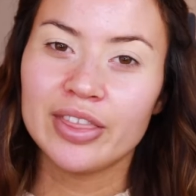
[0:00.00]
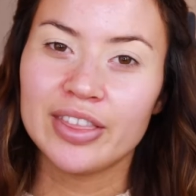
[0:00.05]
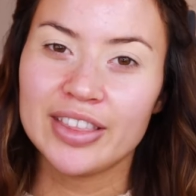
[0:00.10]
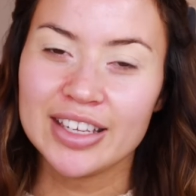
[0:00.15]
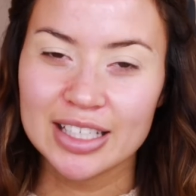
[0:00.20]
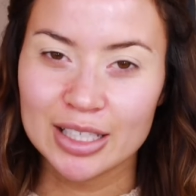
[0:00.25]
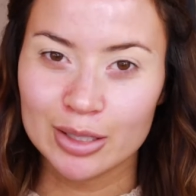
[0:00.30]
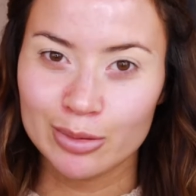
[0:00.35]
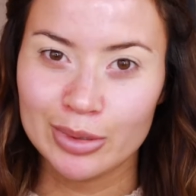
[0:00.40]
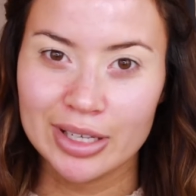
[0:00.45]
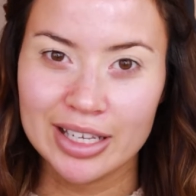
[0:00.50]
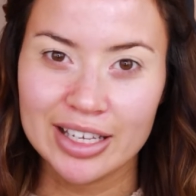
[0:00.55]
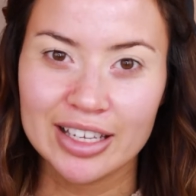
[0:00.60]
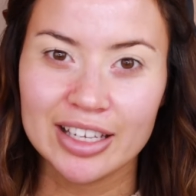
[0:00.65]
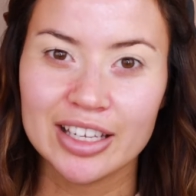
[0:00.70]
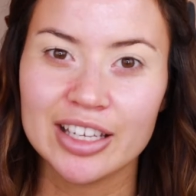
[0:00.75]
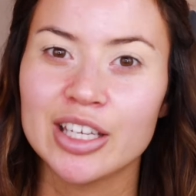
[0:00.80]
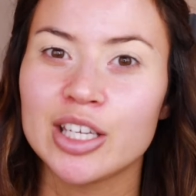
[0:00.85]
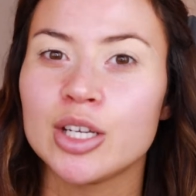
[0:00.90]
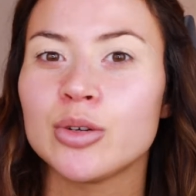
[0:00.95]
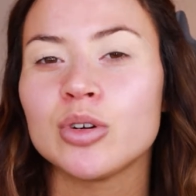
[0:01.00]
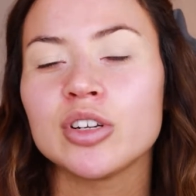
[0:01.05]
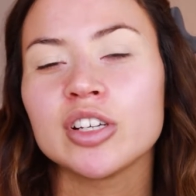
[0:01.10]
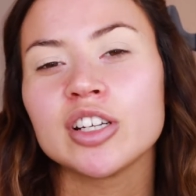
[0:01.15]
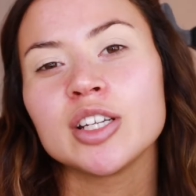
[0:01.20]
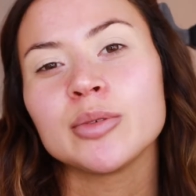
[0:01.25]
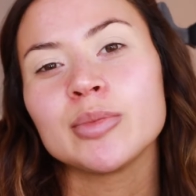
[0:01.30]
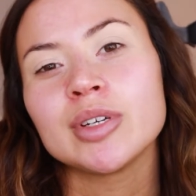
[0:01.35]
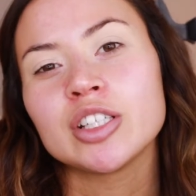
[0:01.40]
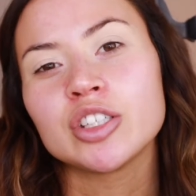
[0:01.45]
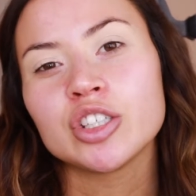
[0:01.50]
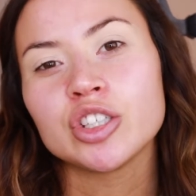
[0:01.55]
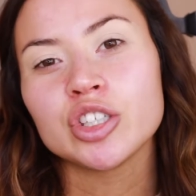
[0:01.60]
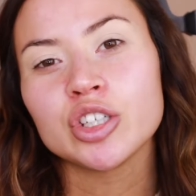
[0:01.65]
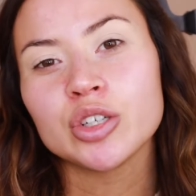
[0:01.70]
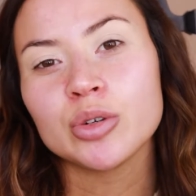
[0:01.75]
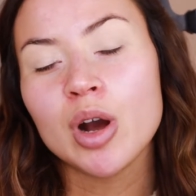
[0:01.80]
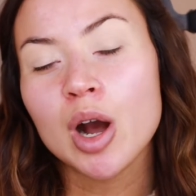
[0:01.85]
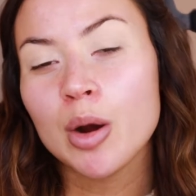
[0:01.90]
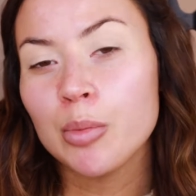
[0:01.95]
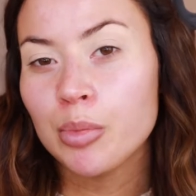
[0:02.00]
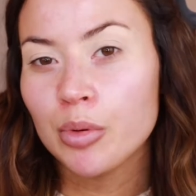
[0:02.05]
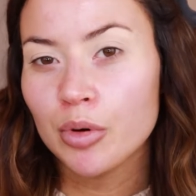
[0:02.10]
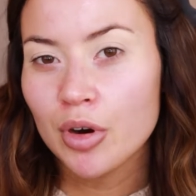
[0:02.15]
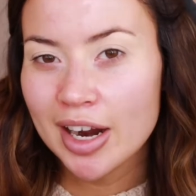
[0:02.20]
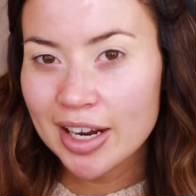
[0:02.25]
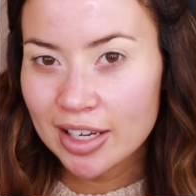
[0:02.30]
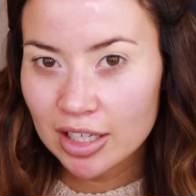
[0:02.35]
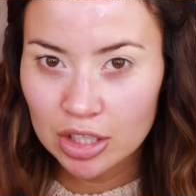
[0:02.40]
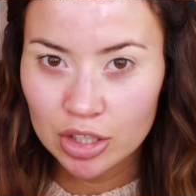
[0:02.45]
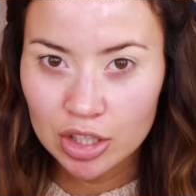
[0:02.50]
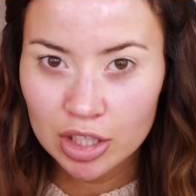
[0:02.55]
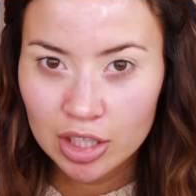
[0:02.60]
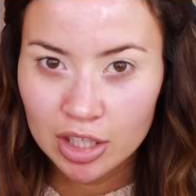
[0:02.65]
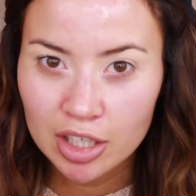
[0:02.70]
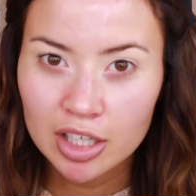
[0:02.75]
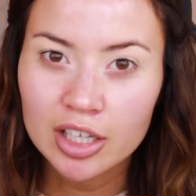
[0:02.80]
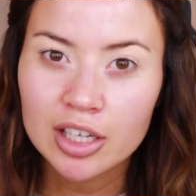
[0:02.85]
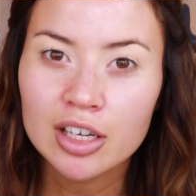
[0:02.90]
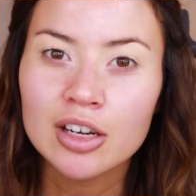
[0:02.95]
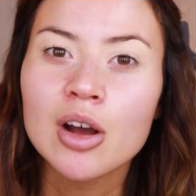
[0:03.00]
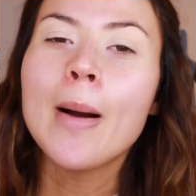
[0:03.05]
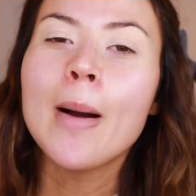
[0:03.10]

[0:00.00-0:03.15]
this week you wanted me to do a bright look